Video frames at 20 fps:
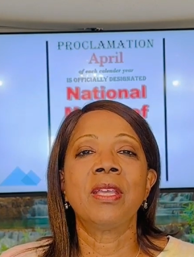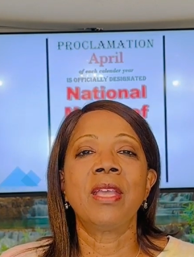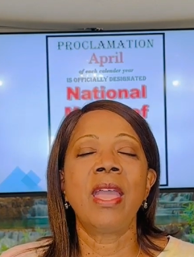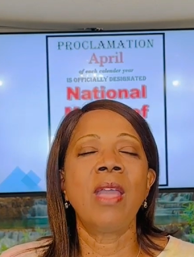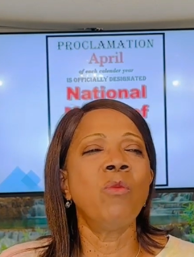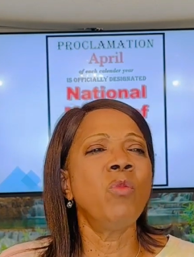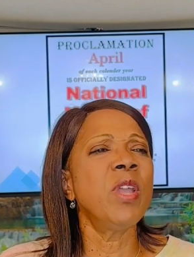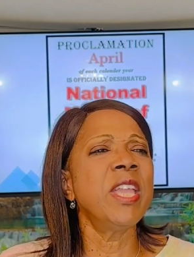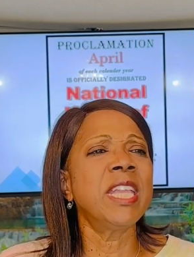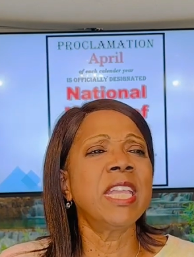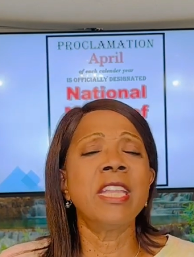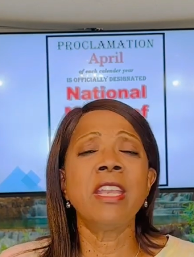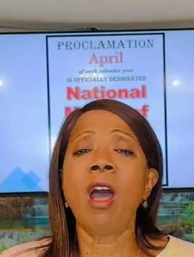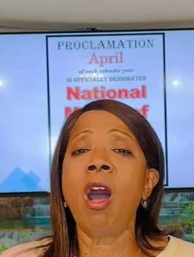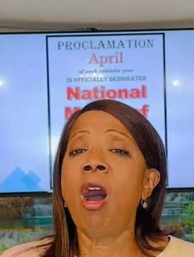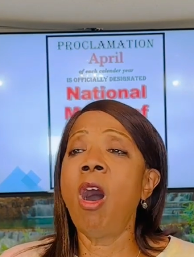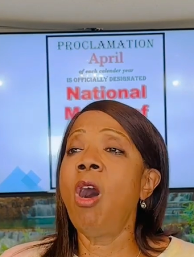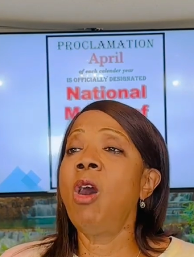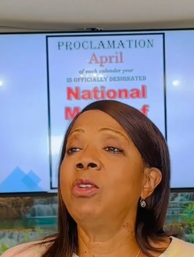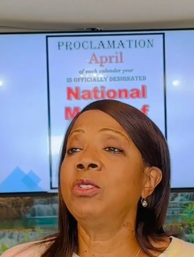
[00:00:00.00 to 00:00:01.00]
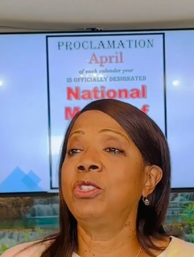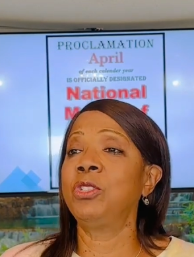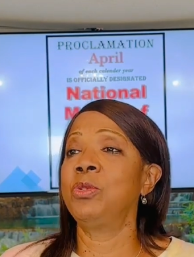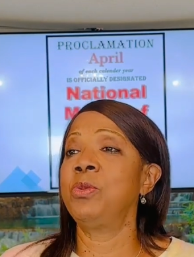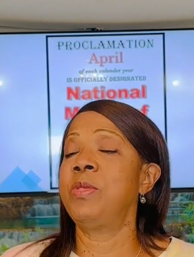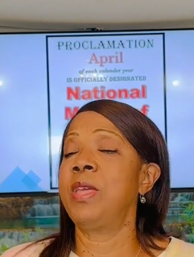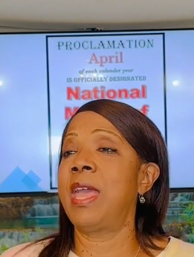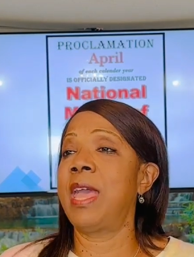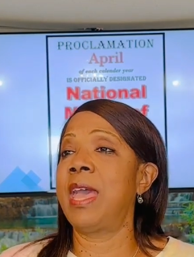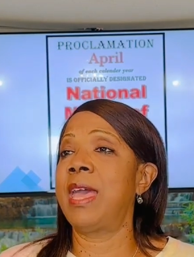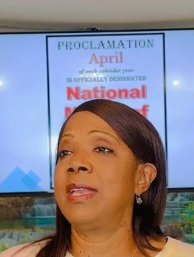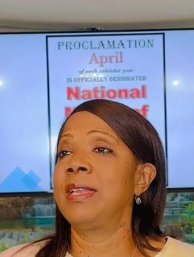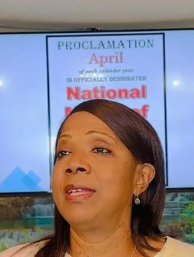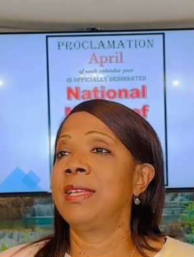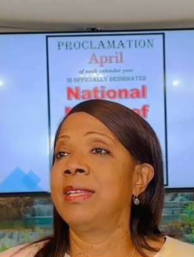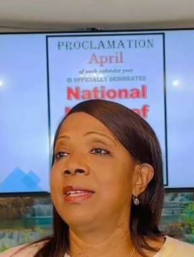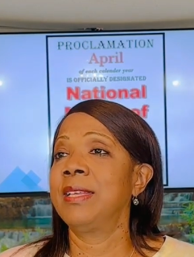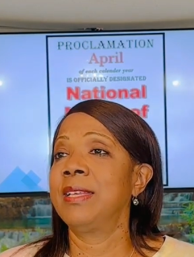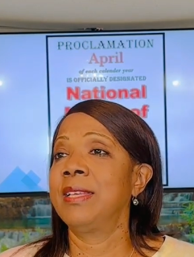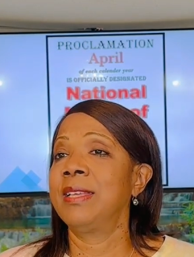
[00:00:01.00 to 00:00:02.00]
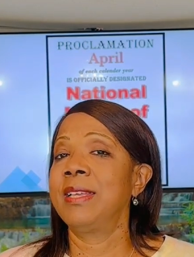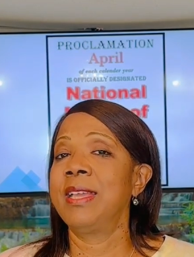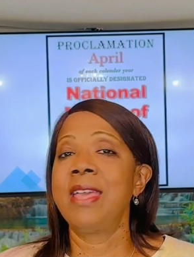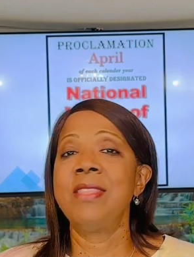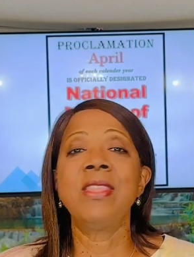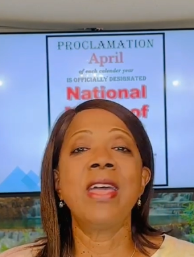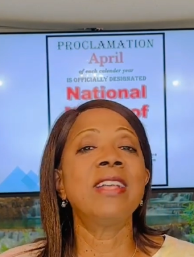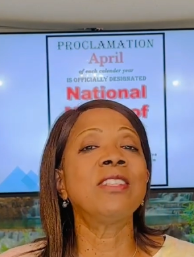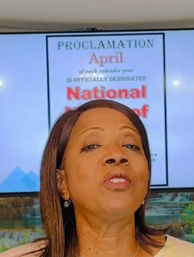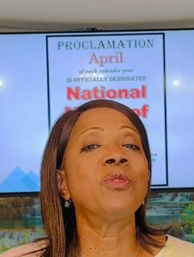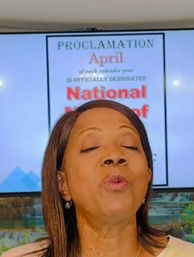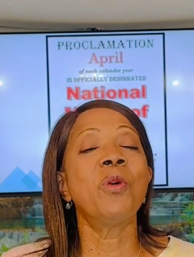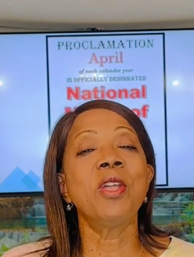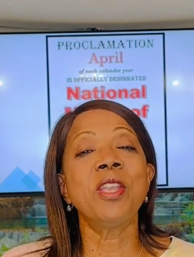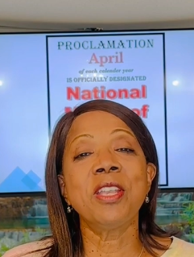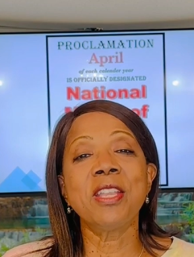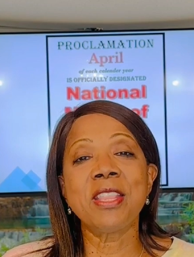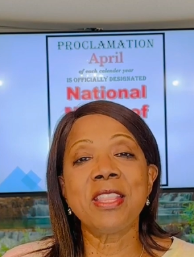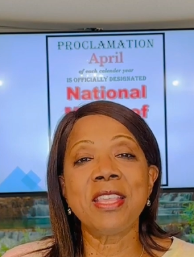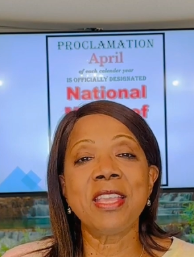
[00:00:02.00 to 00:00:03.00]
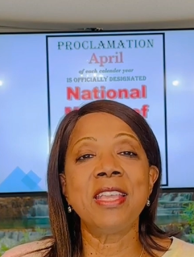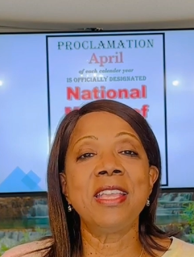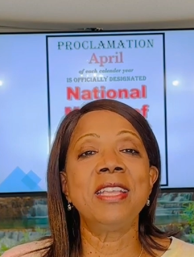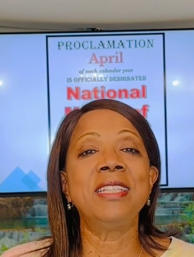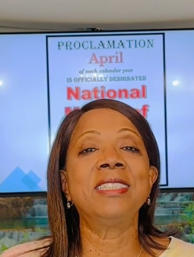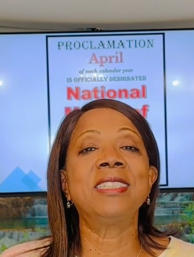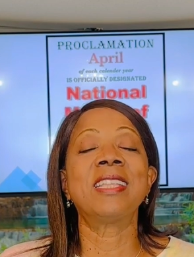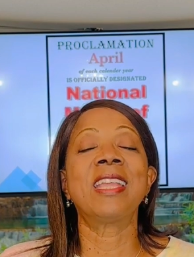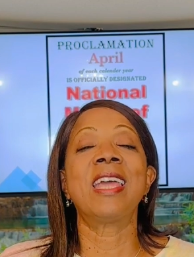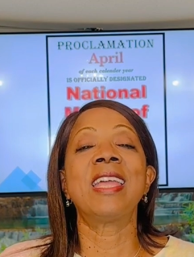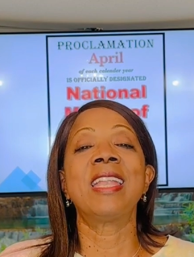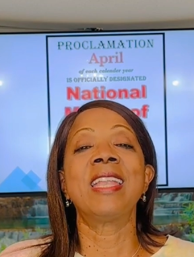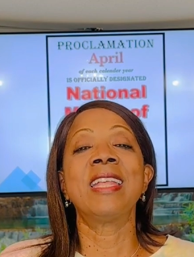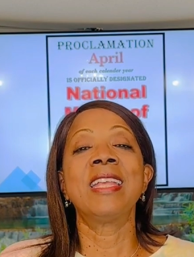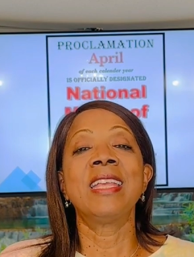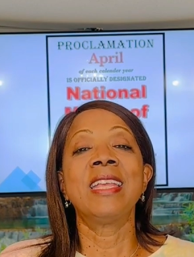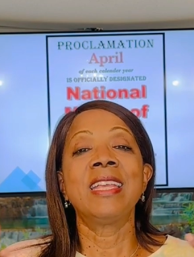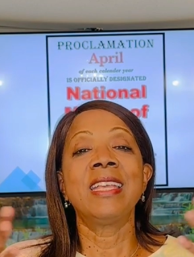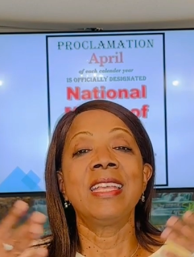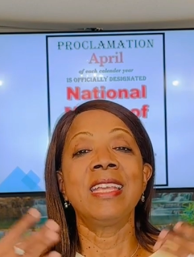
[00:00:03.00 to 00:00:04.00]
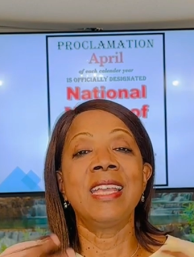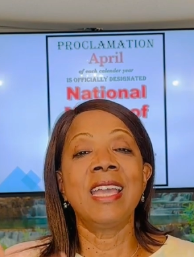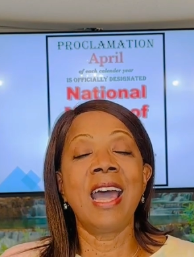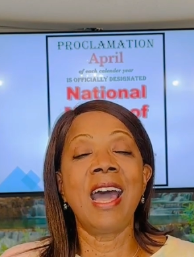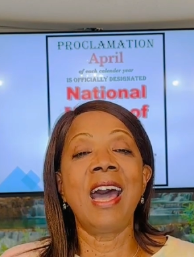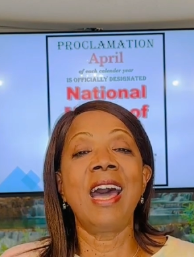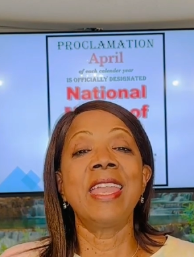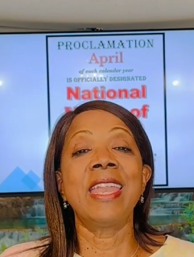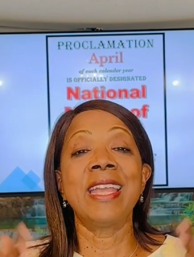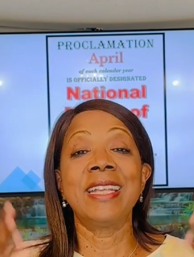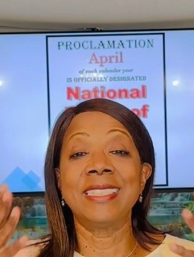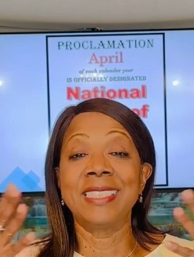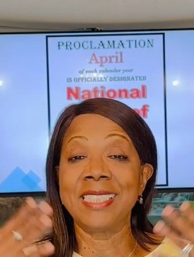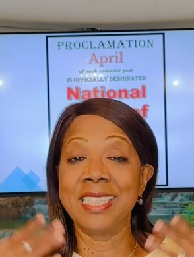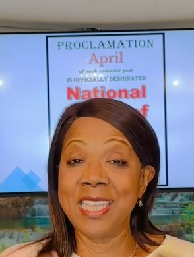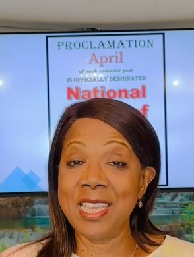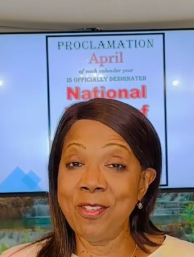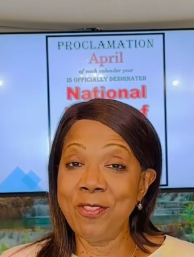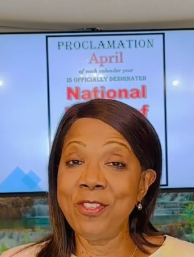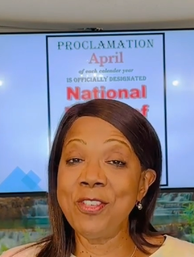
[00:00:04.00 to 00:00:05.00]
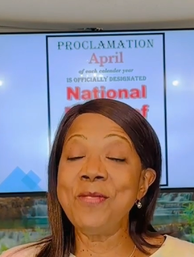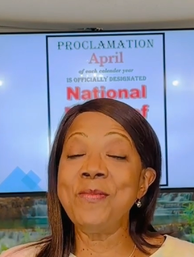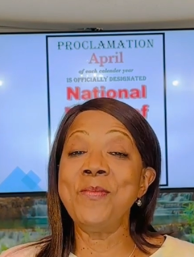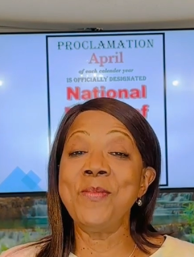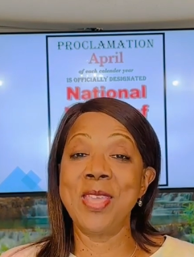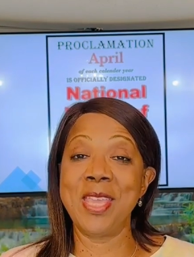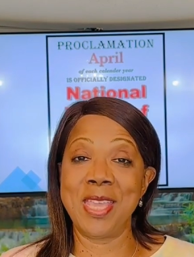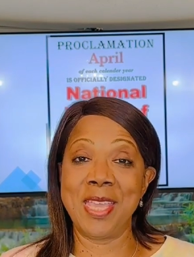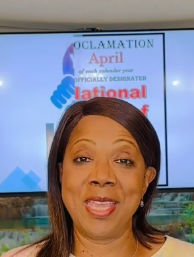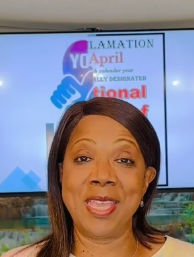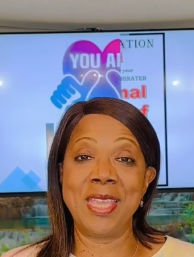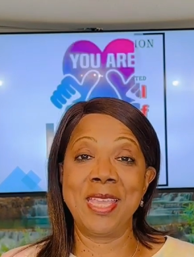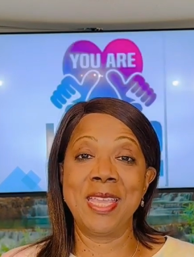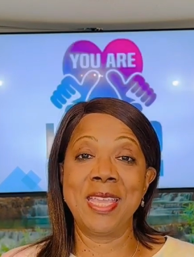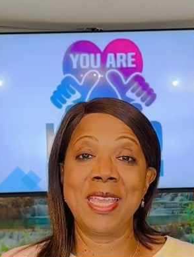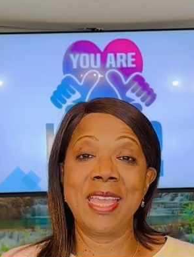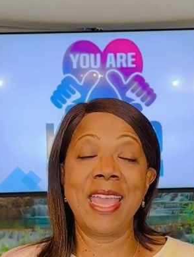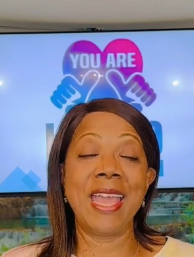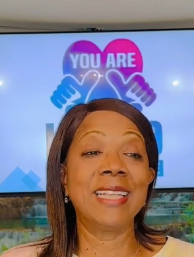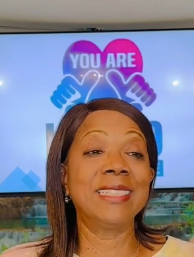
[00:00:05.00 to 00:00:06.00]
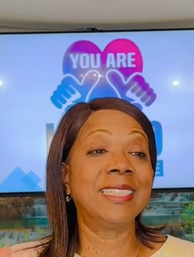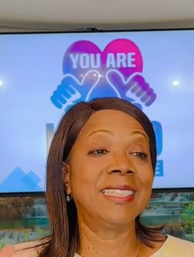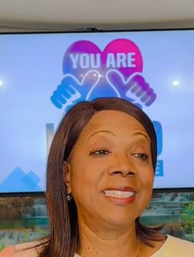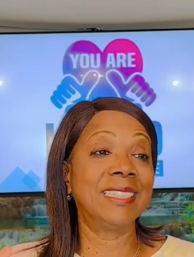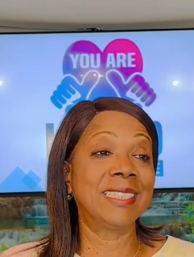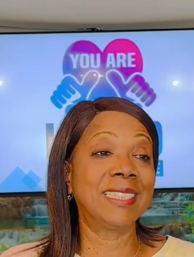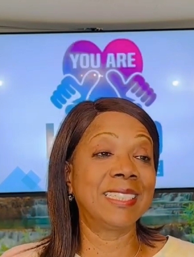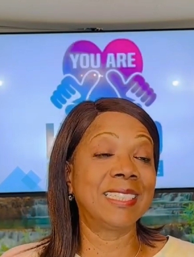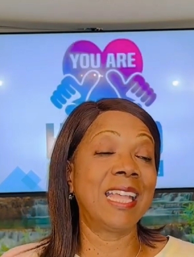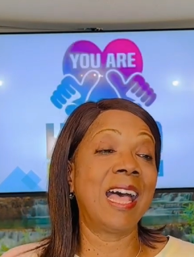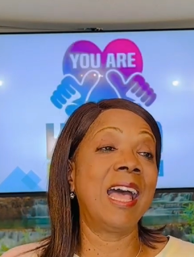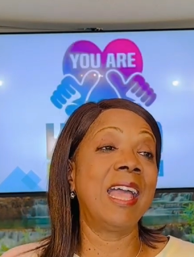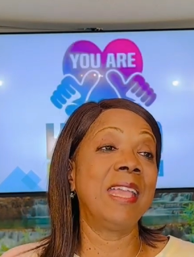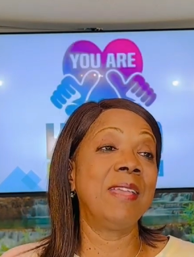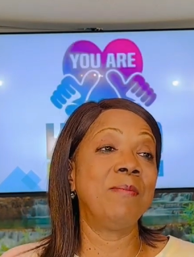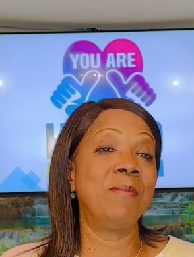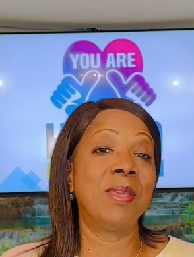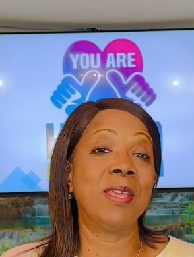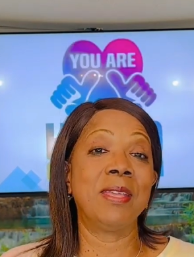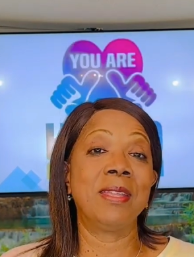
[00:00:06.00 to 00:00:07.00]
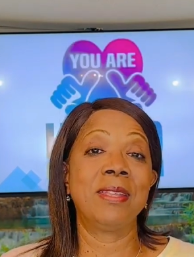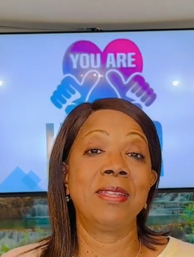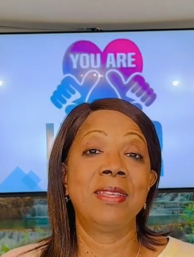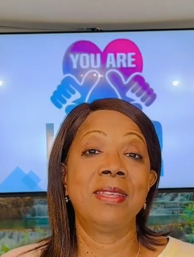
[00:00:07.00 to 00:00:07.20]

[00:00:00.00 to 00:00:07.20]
And we can all do that. And that's one of the things that God has given me as an assignment